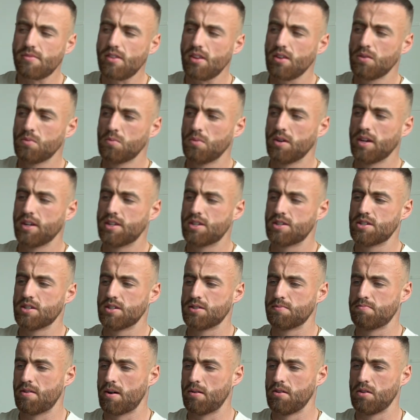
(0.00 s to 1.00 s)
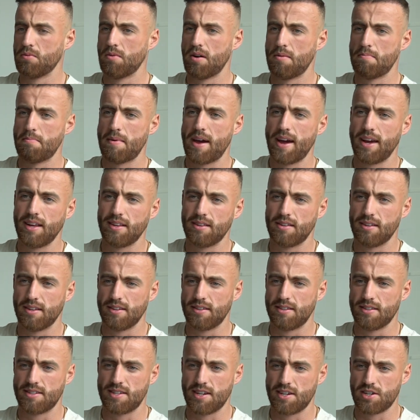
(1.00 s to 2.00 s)
which is probably what made the
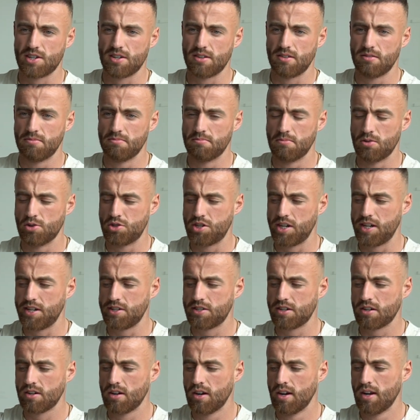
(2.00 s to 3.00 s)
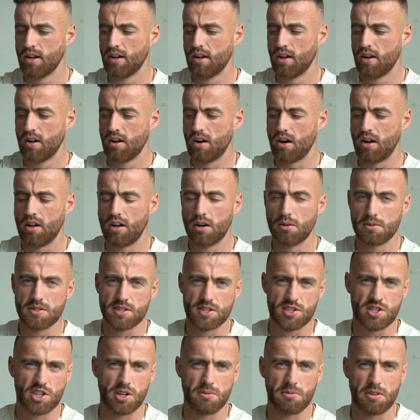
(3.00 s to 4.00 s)
decision much easier. I always
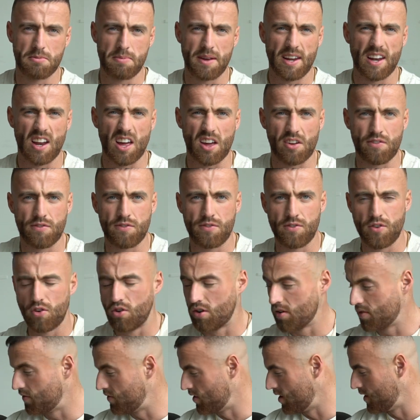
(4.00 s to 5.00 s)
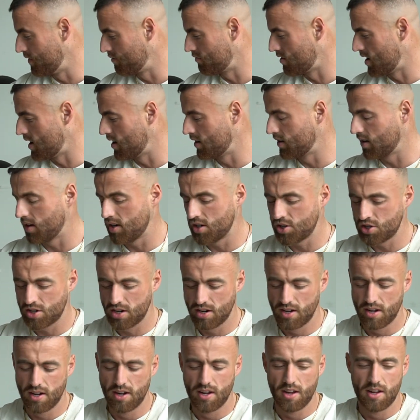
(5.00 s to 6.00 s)
assumed it'd be like 4 or 5 grand ish.
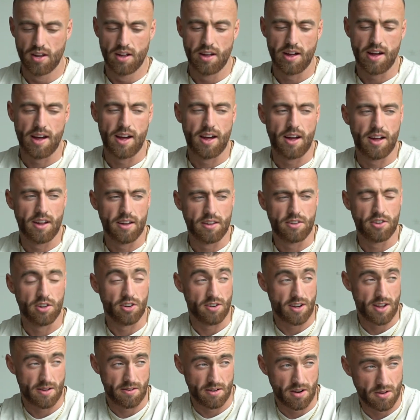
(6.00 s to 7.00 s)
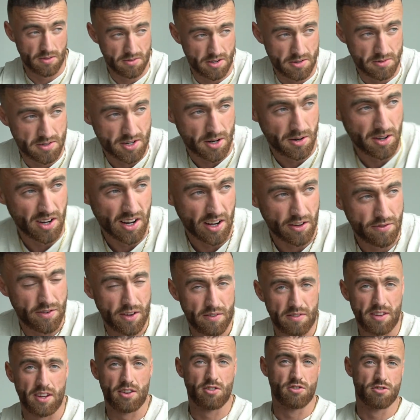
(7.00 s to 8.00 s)
Turned out it was only like
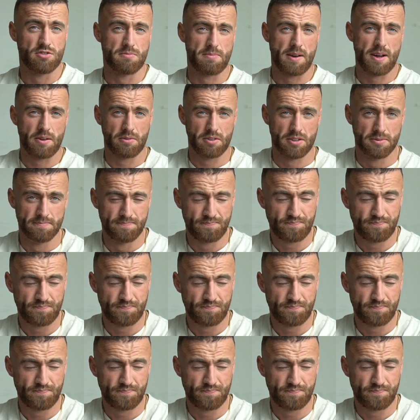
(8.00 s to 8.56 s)
£1,500,